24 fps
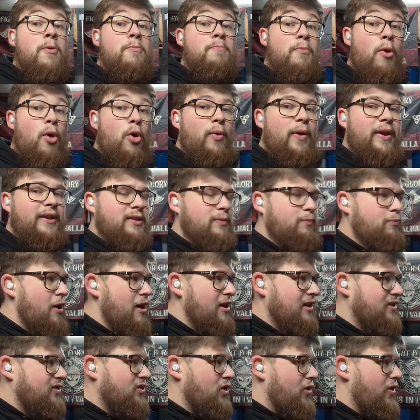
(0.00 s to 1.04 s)
more weeks of
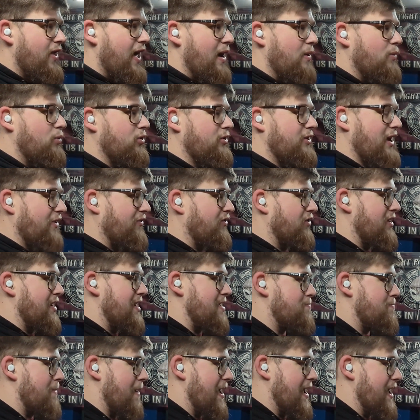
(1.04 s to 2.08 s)
practice on that will
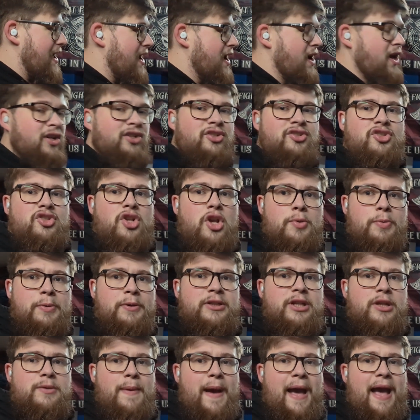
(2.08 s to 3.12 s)
definitely be super,
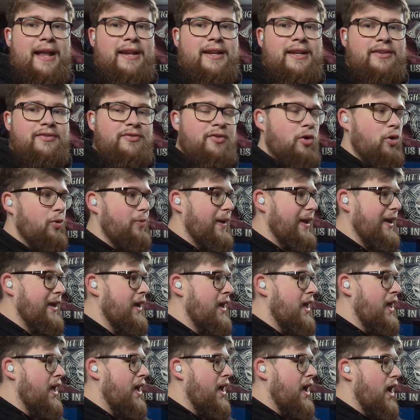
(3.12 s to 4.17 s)
super handy for me.
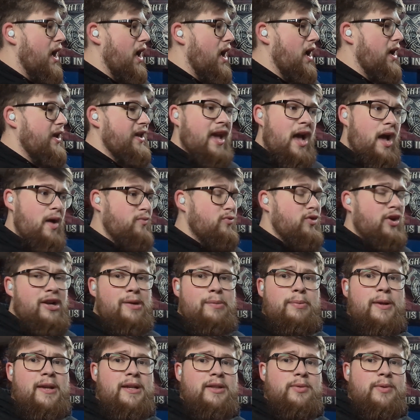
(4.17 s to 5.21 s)
Yeah, I'm really
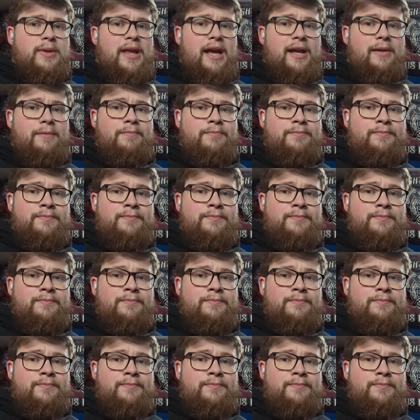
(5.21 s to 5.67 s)
pleased with that.